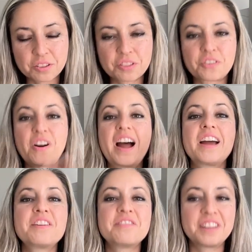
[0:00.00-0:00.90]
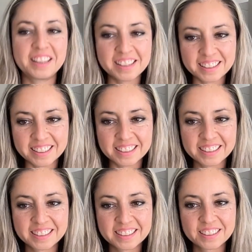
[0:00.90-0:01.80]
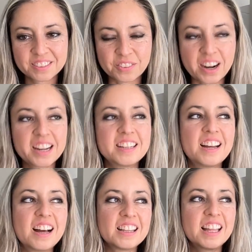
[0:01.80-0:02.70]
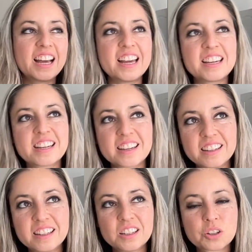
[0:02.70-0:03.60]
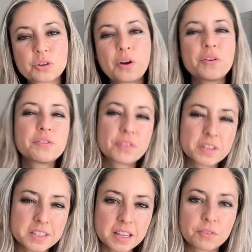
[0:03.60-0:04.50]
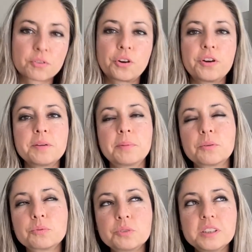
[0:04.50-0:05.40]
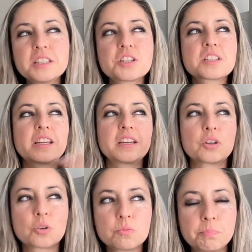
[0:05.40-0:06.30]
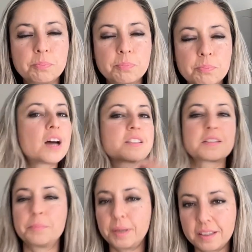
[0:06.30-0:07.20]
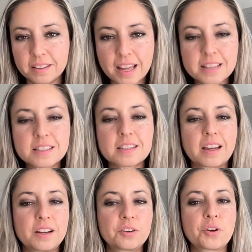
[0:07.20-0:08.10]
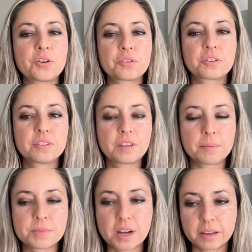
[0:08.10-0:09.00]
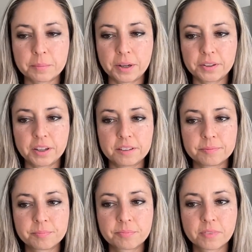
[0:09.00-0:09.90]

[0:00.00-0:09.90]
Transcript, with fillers: thriving, right? Not like growing for the sake of growing, but really just like blossoming. That's the kind of growth I'm talking about here.